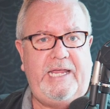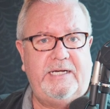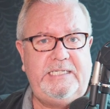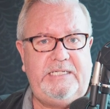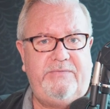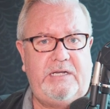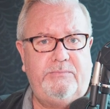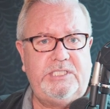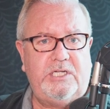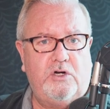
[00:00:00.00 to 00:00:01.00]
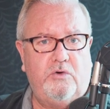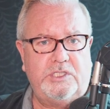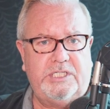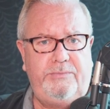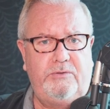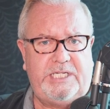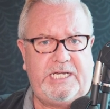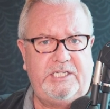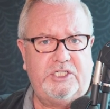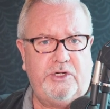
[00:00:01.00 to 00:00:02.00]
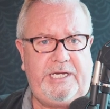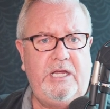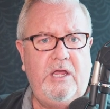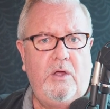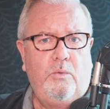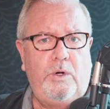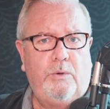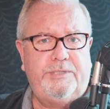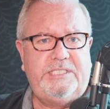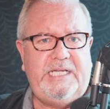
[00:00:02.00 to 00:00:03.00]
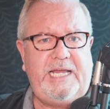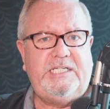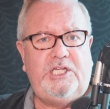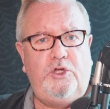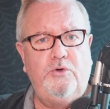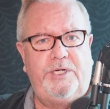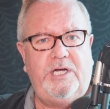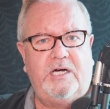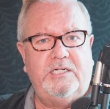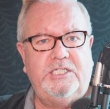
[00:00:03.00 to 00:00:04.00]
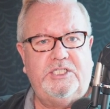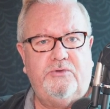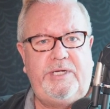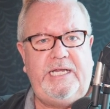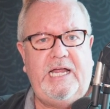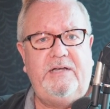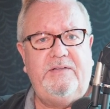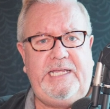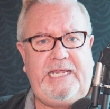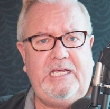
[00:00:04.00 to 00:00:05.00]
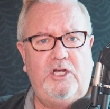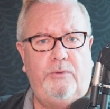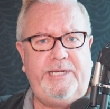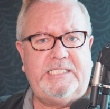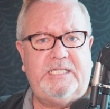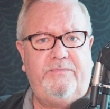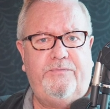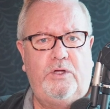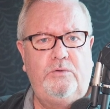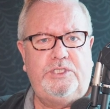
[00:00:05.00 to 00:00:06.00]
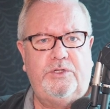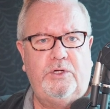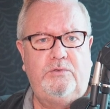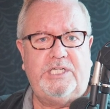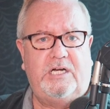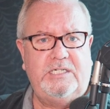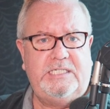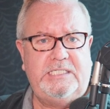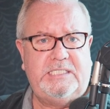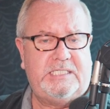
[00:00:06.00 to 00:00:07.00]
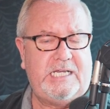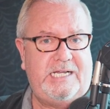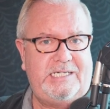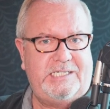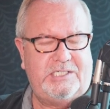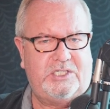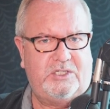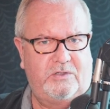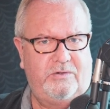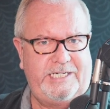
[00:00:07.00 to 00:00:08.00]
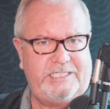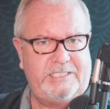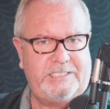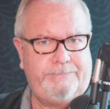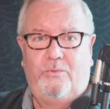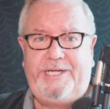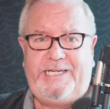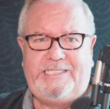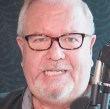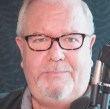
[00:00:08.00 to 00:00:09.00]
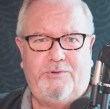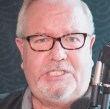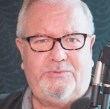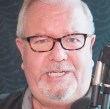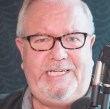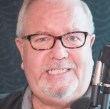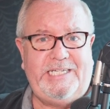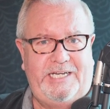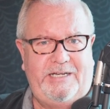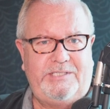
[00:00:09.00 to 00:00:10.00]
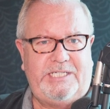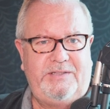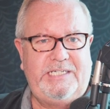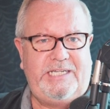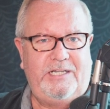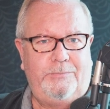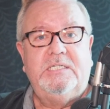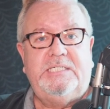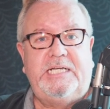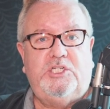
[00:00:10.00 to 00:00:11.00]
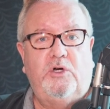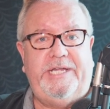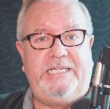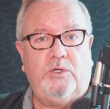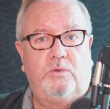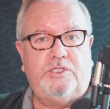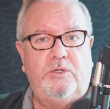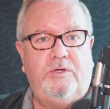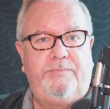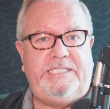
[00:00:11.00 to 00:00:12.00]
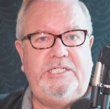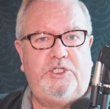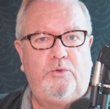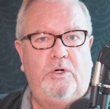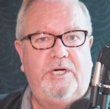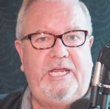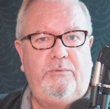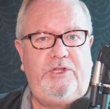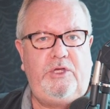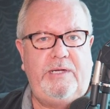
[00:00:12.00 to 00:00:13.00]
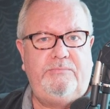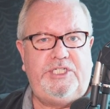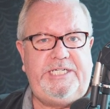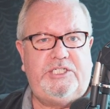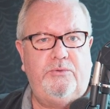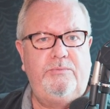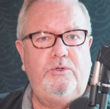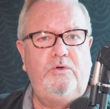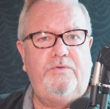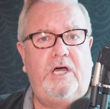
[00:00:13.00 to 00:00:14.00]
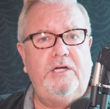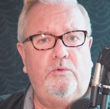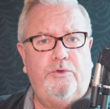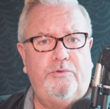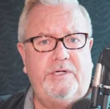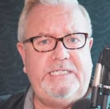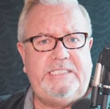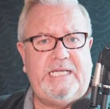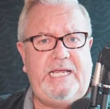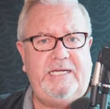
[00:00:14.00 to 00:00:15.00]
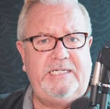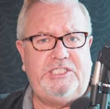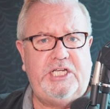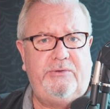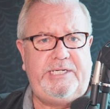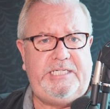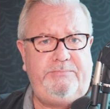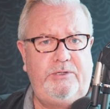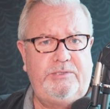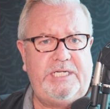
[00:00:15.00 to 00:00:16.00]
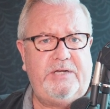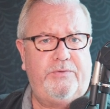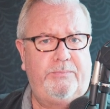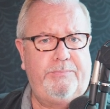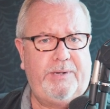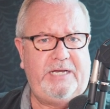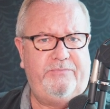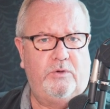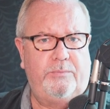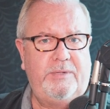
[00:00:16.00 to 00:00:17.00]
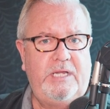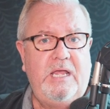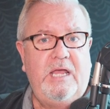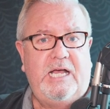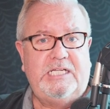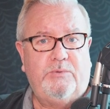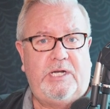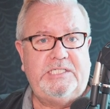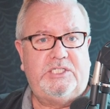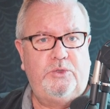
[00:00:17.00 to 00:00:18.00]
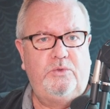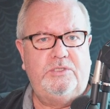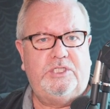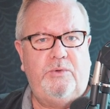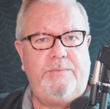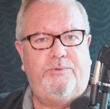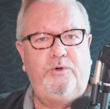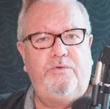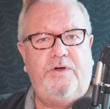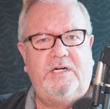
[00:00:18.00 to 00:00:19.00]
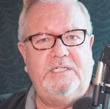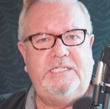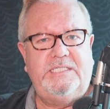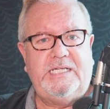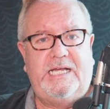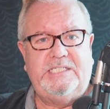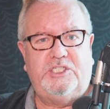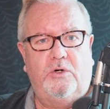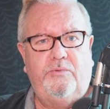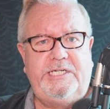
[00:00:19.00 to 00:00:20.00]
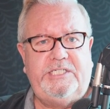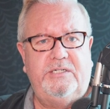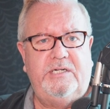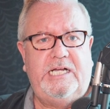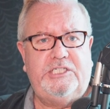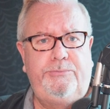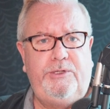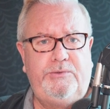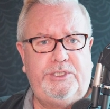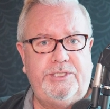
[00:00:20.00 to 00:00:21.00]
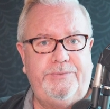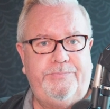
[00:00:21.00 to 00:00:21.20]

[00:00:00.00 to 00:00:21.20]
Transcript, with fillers: AI development across the music industry will protect human artistry and the economics that flow to those artists and songwriters, reads a press release announcing the deal. TikTok is also committed to working with UMG to remove unauthorized AI generated music from the platform as well as tools to improve artist and songwriter attribution.